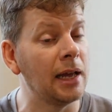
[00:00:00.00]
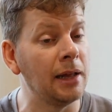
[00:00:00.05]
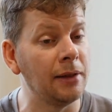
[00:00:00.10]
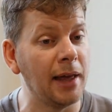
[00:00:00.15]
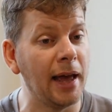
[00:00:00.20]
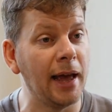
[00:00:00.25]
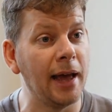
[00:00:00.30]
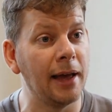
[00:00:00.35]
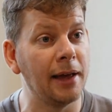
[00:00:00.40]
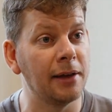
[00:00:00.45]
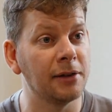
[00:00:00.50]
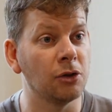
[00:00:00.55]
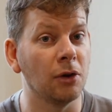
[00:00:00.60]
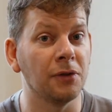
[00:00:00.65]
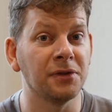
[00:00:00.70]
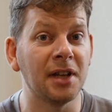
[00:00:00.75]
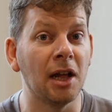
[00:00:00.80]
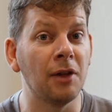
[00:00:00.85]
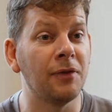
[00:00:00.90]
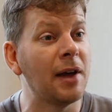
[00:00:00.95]
in their sort
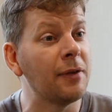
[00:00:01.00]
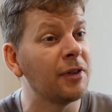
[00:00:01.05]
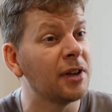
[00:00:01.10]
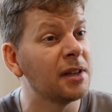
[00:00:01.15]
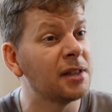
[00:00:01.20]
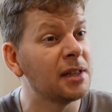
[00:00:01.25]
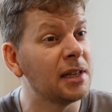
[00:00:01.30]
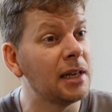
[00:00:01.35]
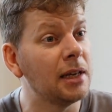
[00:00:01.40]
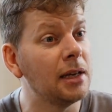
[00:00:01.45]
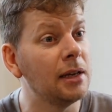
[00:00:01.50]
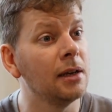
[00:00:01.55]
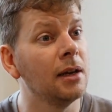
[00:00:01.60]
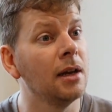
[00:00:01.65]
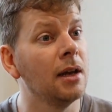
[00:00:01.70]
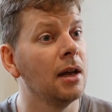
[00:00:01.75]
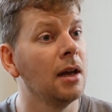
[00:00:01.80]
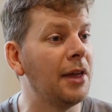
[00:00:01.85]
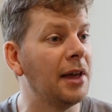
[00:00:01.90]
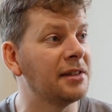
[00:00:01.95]
of self-efficacy,
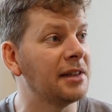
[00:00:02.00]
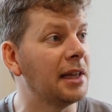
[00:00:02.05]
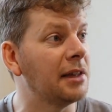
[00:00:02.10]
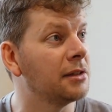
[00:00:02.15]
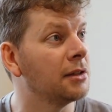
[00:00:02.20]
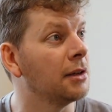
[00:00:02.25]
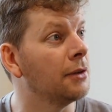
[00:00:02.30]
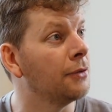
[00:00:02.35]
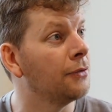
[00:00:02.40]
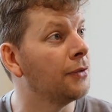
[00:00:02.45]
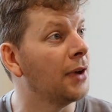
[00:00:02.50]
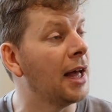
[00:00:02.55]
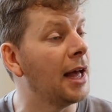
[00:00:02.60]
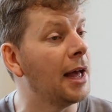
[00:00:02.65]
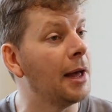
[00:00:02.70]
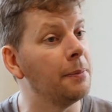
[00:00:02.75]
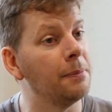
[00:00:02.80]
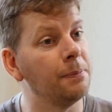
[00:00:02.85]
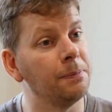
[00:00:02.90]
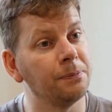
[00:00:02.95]
their sense of
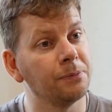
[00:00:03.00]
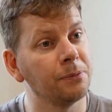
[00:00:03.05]
um,